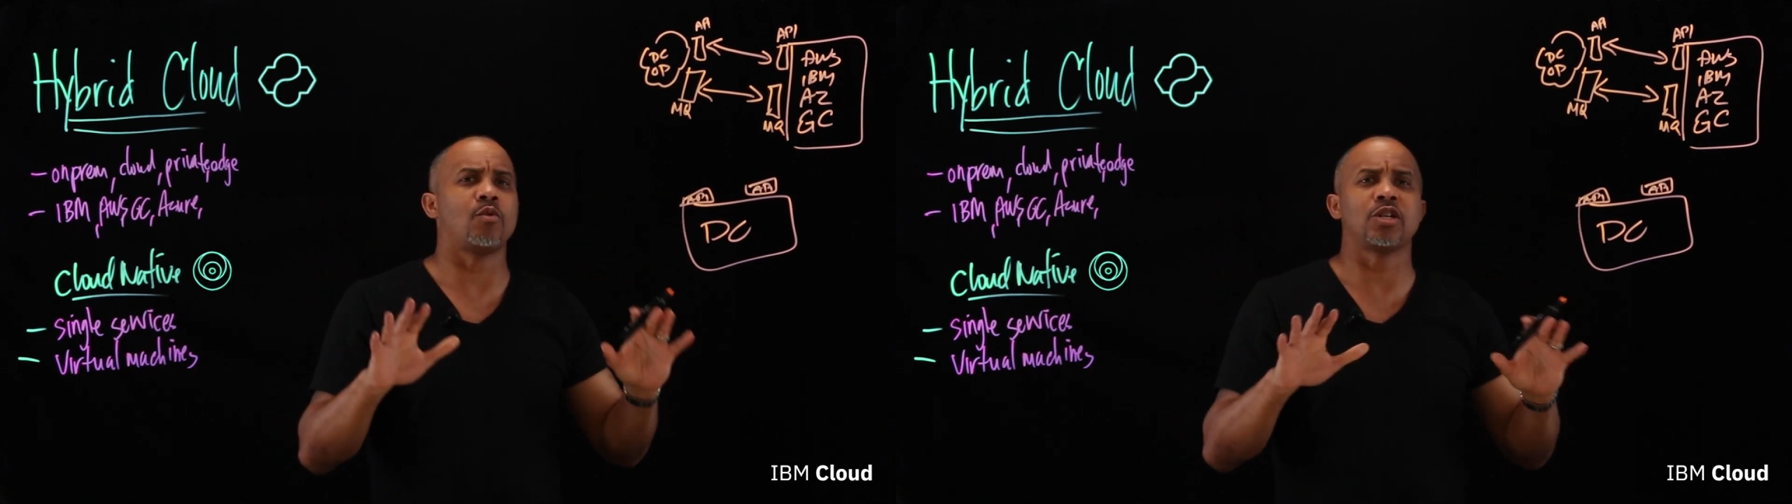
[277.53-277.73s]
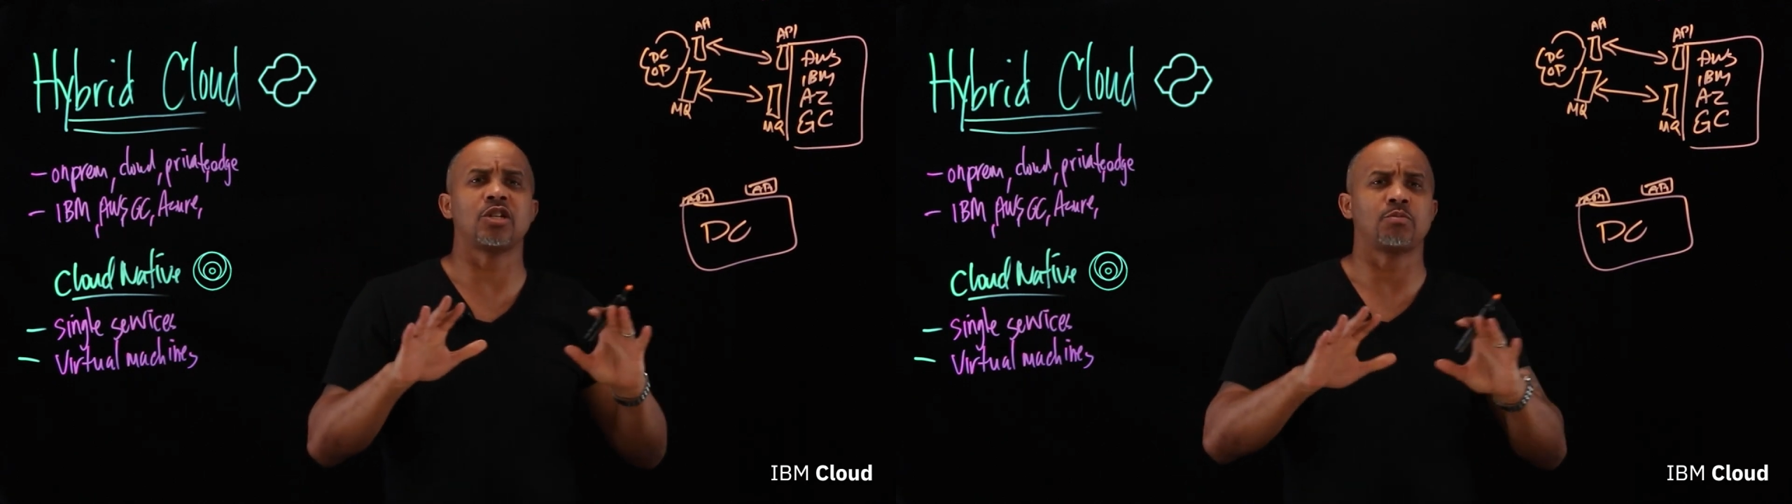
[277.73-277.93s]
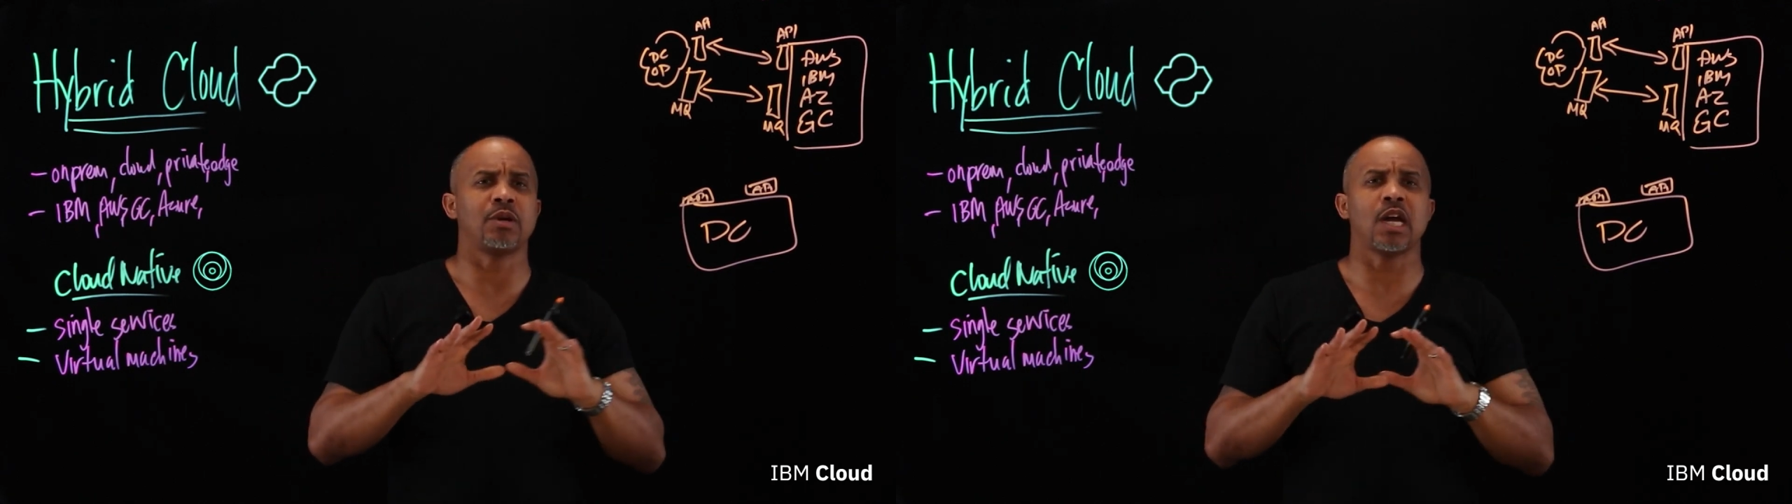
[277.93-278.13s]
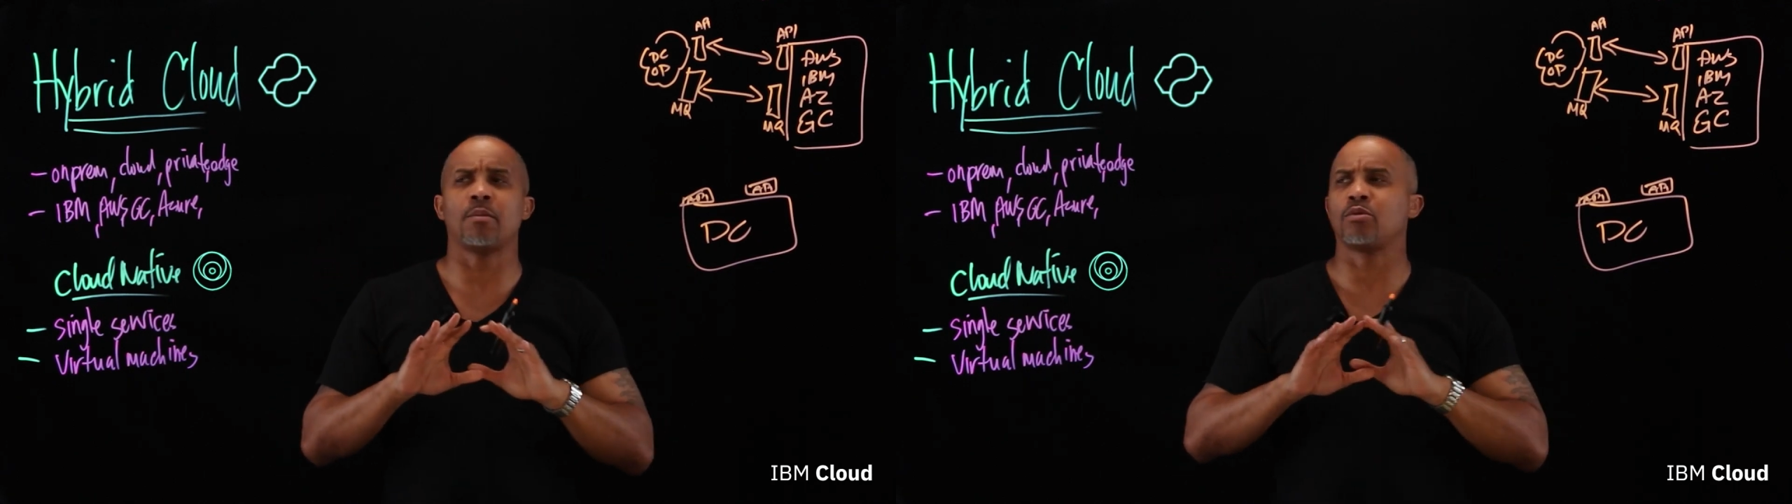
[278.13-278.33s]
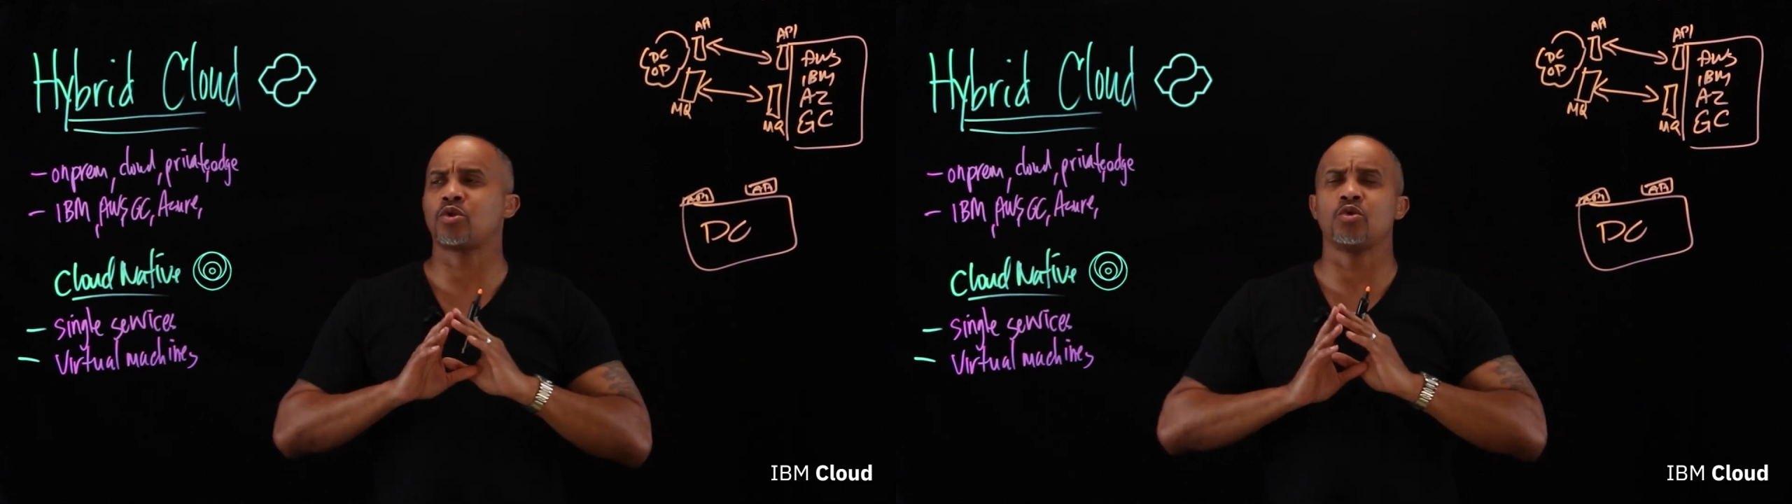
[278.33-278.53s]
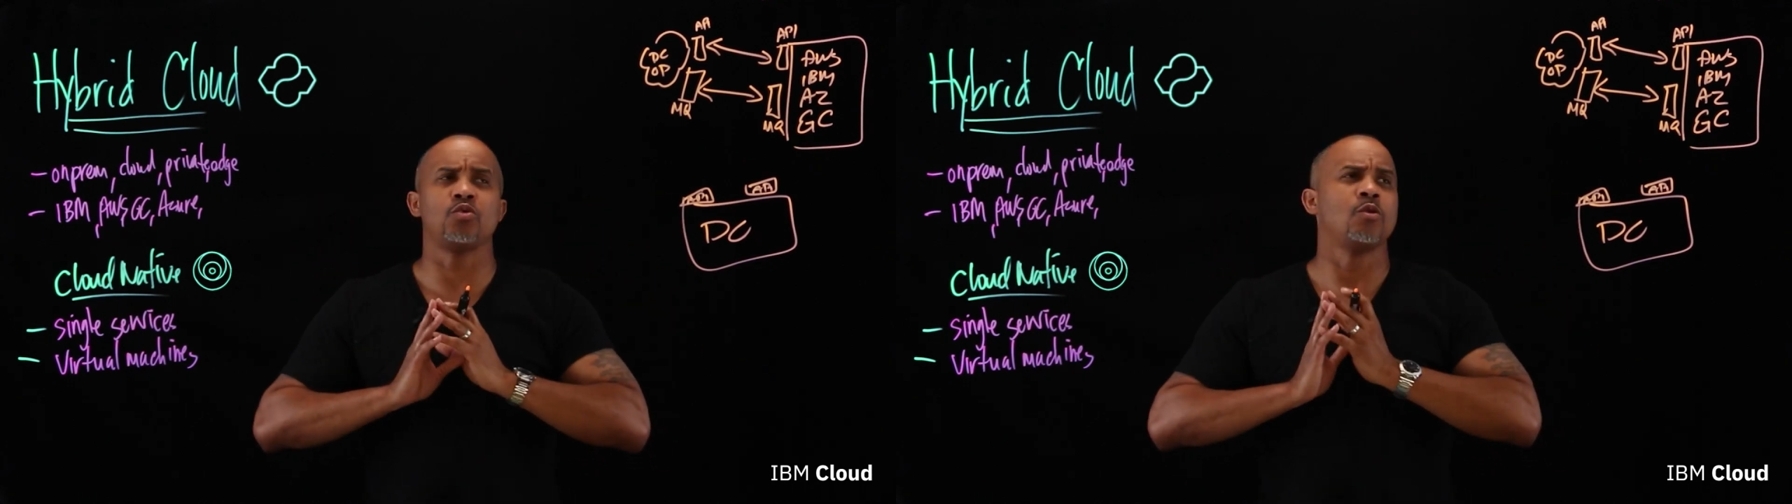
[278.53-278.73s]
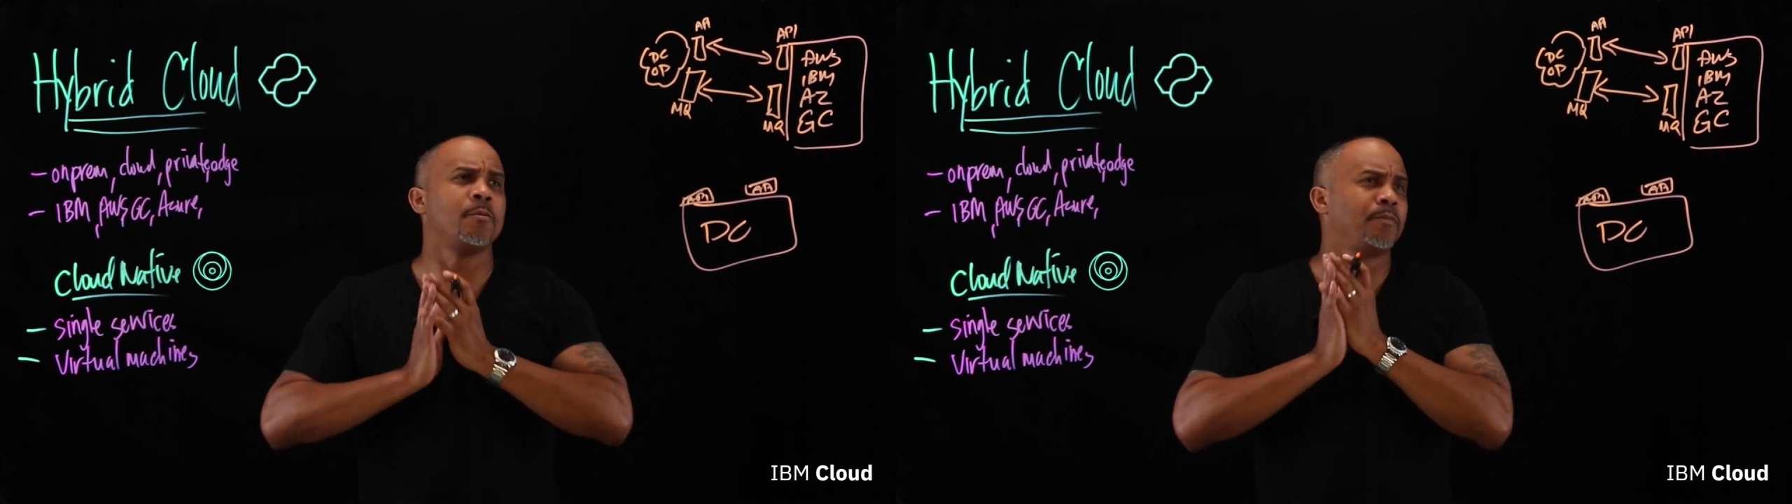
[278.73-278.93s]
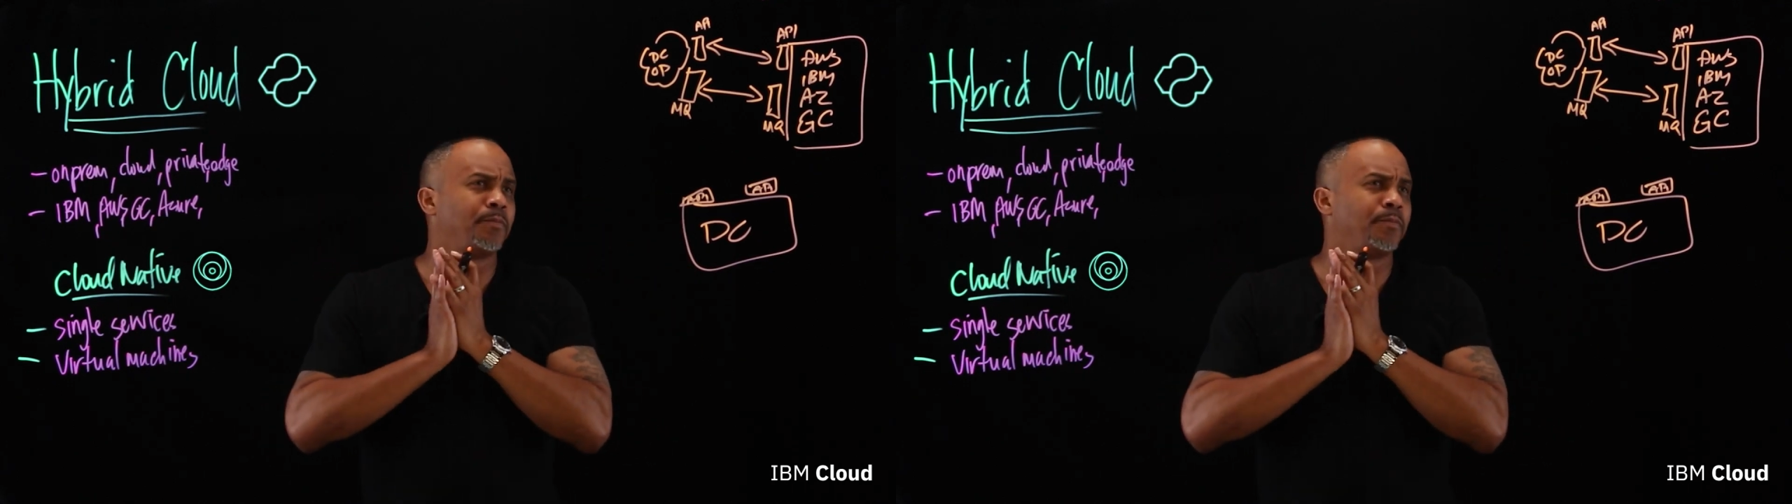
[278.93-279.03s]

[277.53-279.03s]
which is being able to